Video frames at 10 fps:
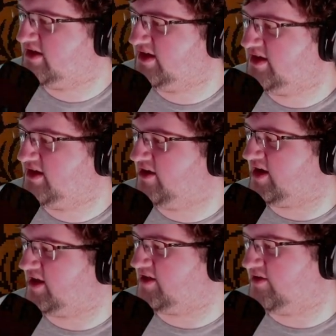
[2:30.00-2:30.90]

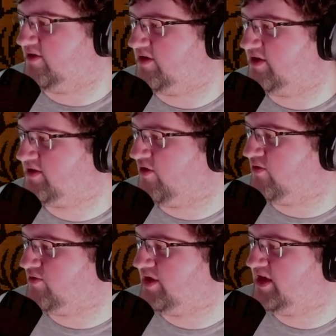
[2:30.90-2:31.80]
Okay, so no, there's
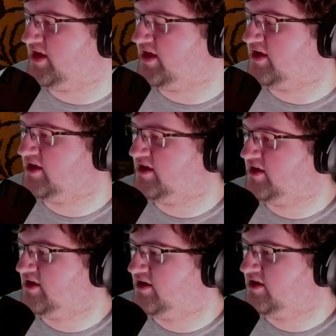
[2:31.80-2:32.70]
only
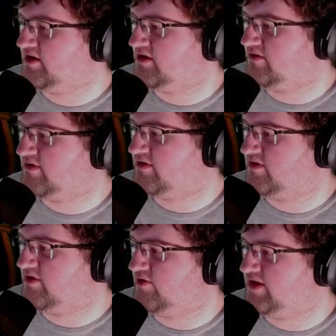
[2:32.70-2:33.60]

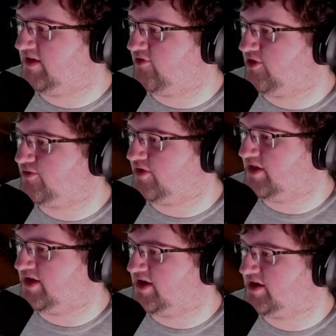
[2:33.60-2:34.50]
273
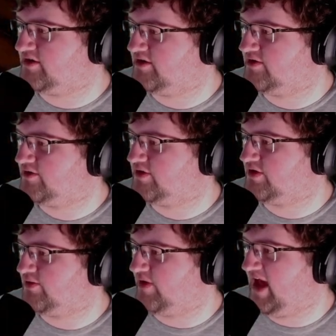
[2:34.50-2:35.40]
there.
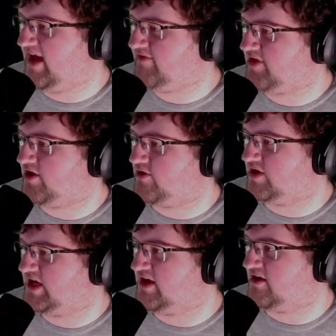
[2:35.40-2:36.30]
So we have the code
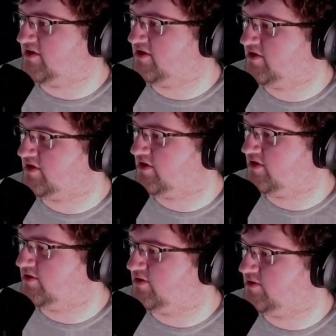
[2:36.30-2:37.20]
here, so...